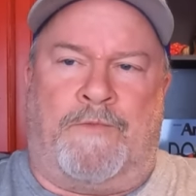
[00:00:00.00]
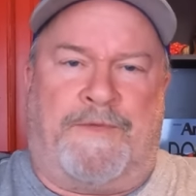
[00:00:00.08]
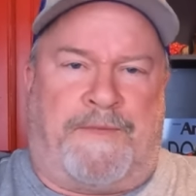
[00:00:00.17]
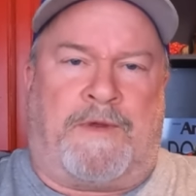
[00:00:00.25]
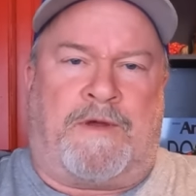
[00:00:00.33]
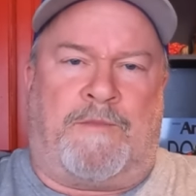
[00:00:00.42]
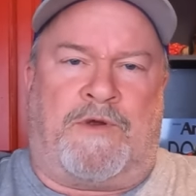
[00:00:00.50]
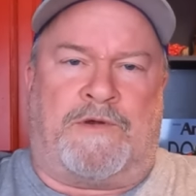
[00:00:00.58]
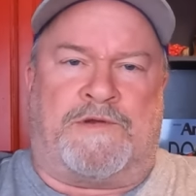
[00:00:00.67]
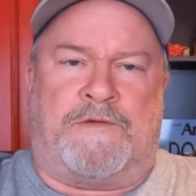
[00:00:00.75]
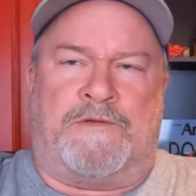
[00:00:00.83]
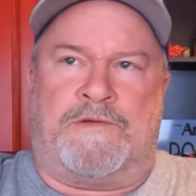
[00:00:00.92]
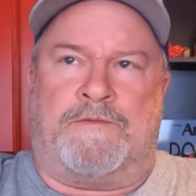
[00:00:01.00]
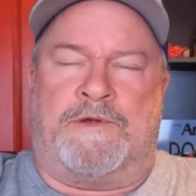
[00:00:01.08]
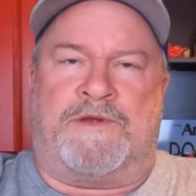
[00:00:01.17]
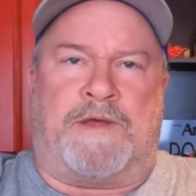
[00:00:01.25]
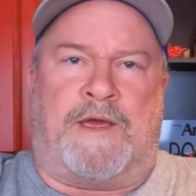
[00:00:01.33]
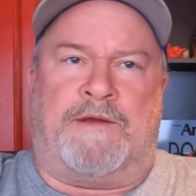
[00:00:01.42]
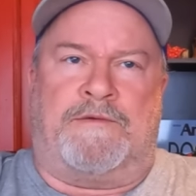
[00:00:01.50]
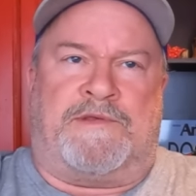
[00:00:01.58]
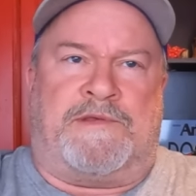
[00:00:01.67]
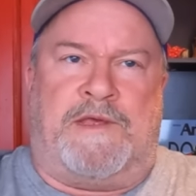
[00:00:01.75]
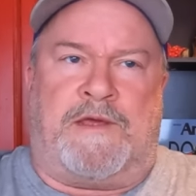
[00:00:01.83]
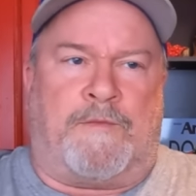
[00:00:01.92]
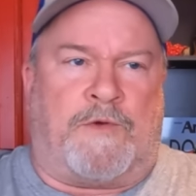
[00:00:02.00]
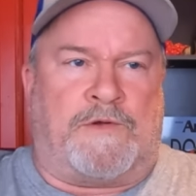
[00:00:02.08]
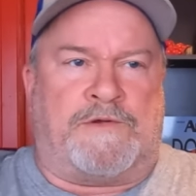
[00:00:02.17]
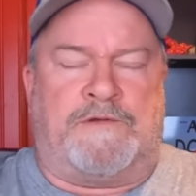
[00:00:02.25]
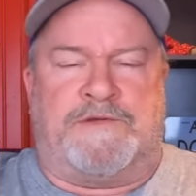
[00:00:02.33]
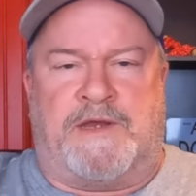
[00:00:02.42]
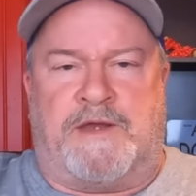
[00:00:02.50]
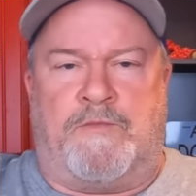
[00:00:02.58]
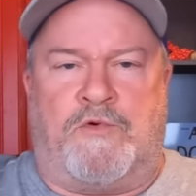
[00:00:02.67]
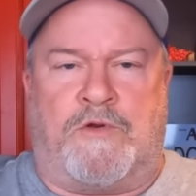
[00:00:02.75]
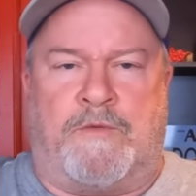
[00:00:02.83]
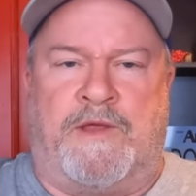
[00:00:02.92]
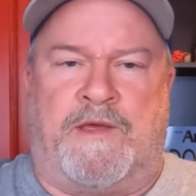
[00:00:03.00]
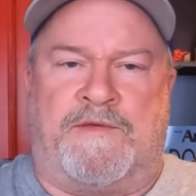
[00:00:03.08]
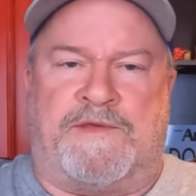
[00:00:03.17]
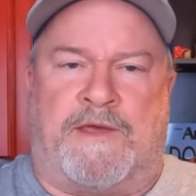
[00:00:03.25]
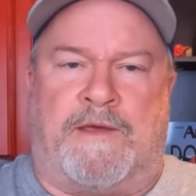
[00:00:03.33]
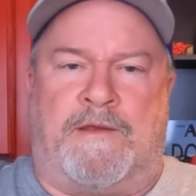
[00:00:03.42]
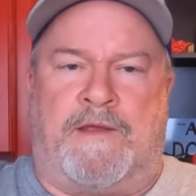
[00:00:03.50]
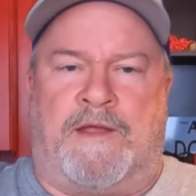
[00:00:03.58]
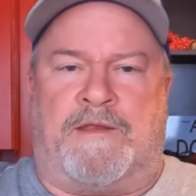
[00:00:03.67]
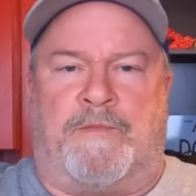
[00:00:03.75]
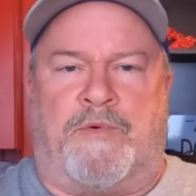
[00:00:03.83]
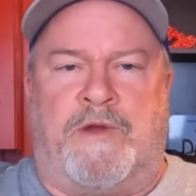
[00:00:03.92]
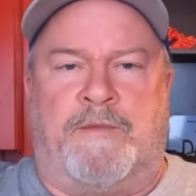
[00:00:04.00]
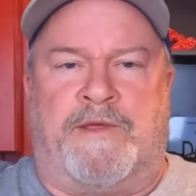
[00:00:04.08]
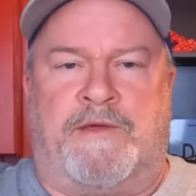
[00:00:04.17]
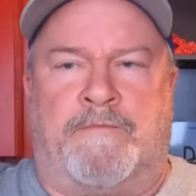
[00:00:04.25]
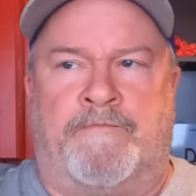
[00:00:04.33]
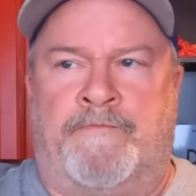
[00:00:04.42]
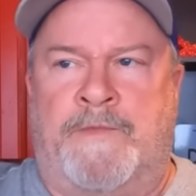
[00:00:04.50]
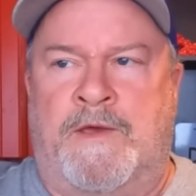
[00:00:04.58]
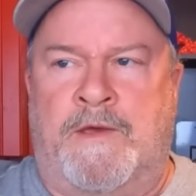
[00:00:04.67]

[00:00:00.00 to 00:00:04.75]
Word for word: with the commercials, which I don't see commercials anymore because I got the premium,